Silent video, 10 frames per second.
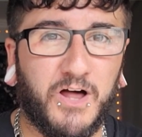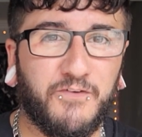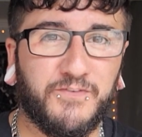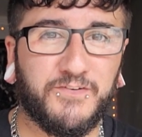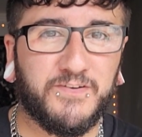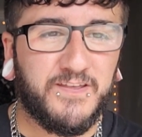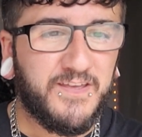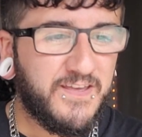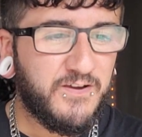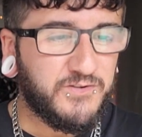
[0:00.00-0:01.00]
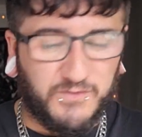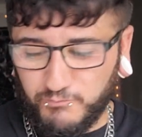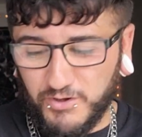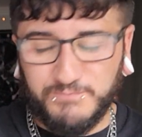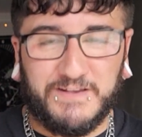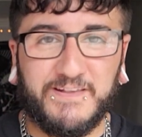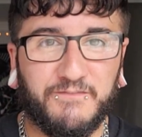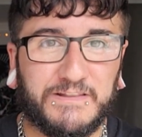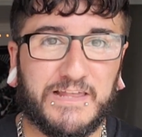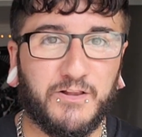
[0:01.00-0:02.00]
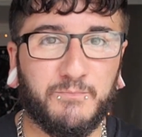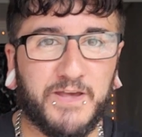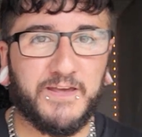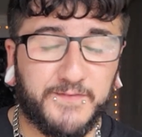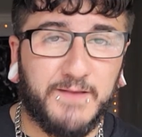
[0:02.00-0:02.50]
off and just wash myself a little bit.